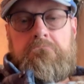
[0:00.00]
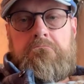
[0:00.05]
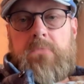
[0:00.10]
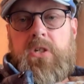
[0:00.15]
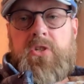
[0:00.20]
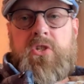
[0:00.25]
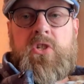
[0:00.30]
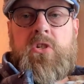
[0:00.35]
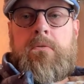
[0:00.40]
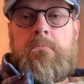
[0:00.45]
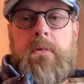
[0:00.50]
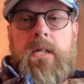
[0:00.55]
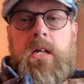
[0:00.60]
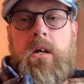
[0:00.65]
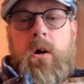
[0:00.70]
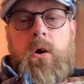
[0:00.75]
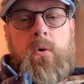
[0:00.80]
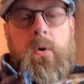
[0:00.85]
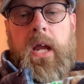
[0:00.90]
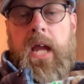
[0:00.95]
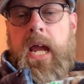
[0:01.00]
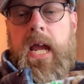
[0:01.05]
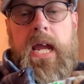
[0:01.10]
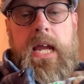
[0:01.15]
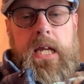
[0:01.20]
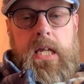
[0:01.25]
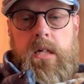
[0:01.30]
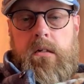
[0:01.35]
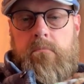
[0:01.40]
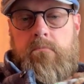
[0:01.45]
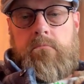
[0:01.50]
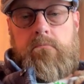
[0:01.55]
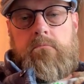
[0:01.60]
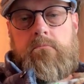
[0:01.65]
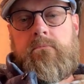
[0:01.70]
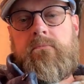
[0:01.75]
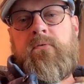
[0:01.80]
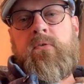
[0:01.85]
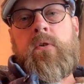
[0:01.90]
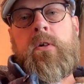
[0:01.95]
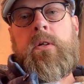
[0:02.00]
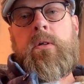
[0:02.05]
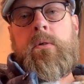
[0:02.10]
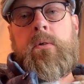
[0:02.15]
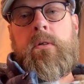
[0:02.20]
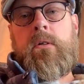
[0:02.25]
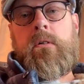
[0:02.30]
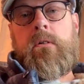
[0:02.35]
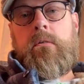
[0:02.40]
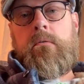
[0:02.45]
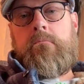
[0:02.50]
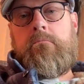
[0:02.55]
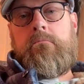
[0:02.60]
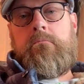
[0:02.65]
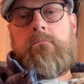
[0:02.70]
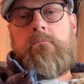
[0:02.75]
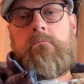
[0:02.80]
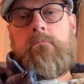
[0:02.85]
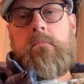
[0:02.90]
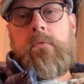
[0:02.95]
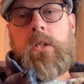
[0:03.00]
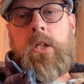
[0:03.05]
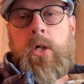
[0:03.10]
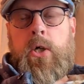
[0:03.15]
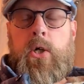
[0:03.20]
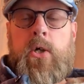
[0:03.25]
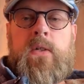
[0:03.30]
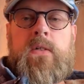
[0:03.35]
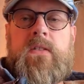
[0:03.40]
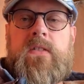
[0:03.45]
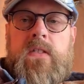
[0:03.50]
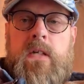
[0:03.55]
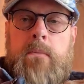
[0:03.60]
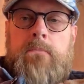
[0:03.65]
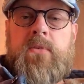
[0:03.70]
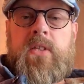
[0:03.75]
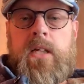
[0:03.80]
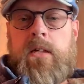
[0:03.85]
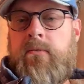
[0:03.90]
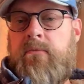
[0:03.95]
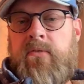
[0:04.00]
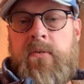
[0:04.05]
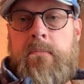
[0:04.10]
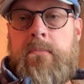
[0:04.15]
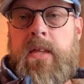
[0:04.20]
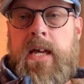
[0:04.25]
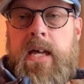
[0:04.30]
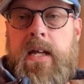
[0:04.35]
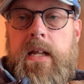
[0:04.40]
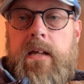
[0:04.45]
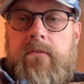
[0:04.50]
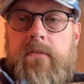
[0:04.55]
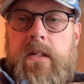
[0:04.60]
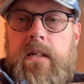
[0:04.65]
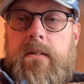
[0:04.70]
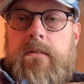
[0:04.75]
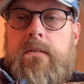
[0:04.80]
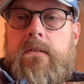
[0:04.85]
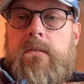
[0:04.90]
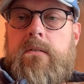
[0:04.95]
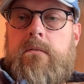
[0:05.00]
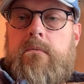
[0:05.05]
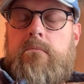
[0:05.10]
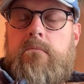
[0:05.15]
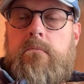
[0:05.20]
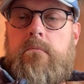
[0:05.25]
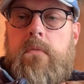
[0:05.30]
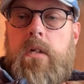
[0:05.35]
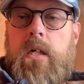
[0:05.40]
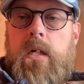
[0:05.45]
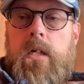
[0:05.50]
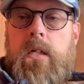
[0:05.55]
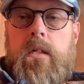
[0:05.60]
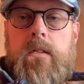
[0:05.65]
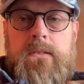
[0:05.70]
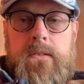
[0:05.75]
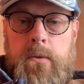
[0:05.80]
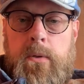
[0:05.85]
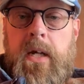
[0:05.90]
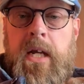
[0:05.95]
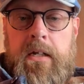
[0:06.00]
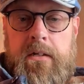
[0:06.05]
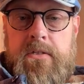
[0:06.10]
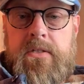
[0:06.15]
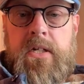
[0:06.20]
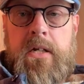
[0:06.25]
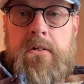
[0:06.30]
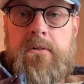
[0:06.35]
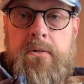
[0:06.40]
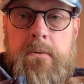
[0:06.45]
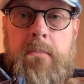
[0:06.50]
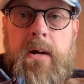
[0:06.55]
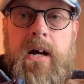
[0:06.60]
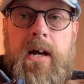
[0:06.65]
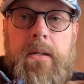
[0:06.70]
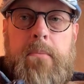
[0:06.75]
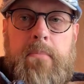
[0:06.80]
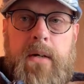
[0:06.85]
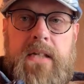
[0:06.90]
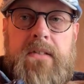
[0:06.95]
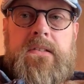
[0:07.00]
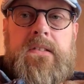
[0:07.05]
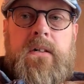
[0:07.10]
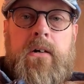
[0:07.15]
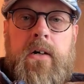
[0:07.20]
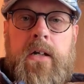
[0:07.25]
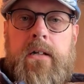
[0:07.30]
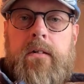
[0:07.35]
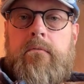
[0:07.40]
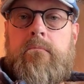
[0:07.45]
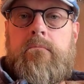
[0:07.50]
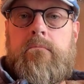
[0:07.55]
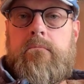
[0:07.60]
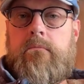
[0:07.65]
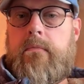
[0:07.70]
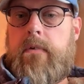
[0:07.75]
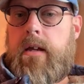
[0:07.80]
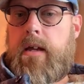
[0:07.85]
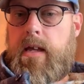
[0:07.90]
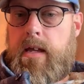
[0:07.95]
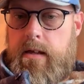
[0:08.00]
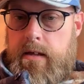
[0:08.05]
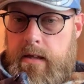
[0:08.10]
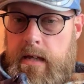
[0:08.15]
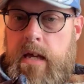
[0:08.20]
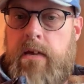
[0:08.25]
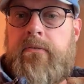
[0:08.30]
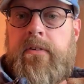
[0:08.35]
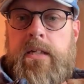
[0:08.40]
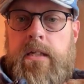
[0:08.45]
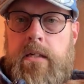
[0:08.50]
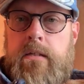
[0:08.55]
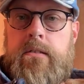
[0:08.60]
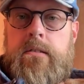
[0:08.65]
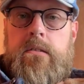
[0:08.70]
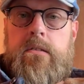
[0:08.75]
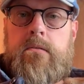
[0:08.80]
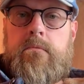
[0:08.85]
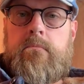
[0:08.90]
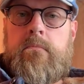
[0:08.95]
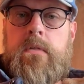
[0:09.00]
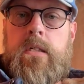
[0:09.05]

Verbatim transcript: it should be okay for you to learn something from that evidence. And it's okay to change your mind based on evidence.